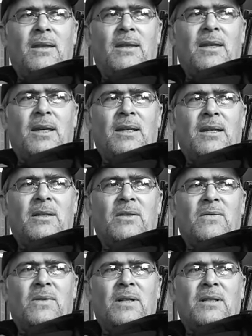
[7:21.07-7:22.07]
that
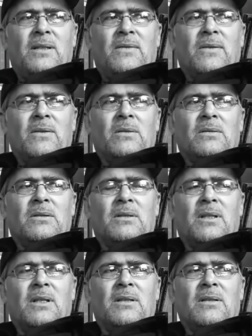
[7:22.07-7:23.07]
it's very difficult
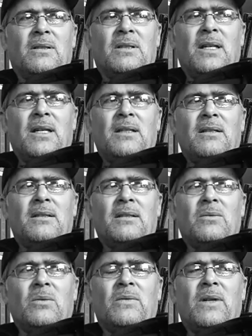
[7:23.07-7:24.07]
to understand
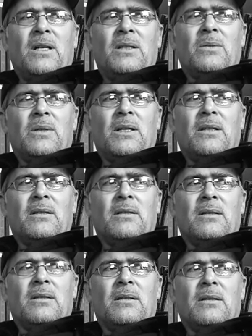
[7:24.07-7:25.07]
and to evaluate
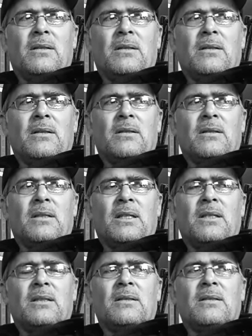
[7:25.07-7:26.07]

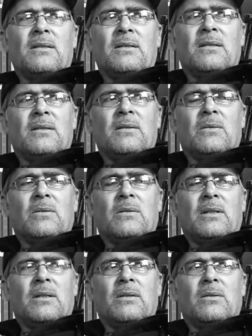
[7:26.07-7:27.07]
things
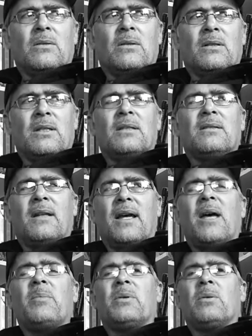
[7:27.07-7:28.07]
that
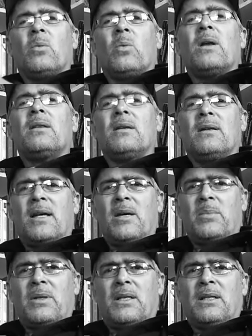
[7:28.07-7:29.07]
happen when they're
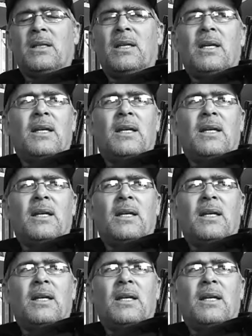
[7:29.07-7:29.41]
happening,